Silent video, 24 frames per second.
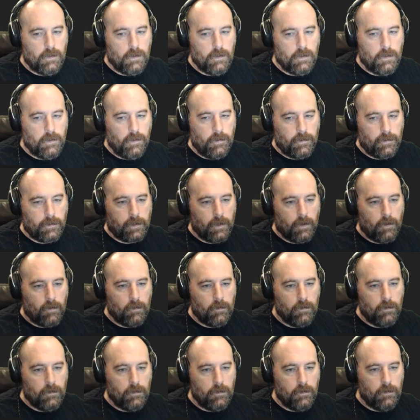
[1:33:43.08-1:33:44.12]
Here you go.
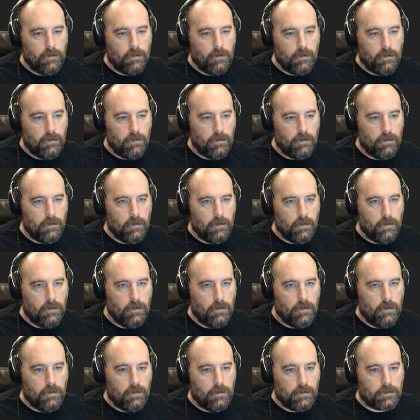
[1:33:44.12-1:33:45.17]

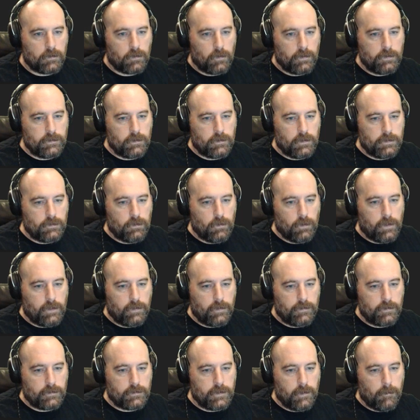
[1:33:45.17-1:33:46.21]
Let's look at
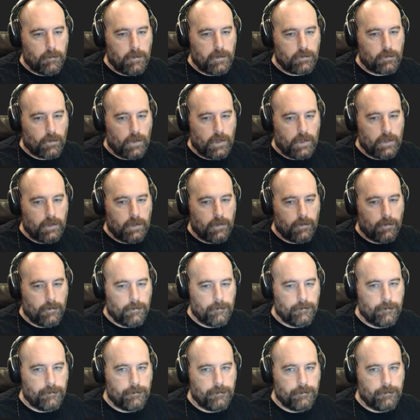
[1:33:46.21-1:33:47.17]
this image right here.